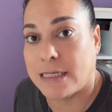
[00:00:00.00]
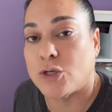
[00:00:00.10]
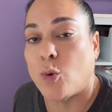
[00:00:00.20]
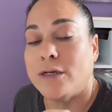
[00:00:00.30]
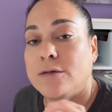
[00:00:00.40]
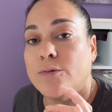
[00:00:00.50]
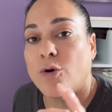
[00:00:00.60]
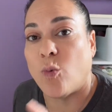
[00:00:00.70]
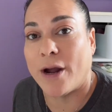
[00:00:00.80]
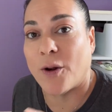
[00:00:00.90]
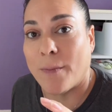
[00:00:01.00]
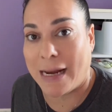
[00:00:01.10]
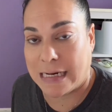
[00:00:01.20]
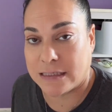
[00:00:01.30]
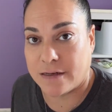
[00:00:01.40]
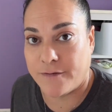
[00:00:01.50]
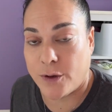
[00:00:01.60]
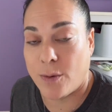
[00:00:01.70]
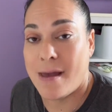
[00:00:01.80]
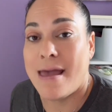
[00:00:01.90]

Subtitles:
it's going to require maintenance of you.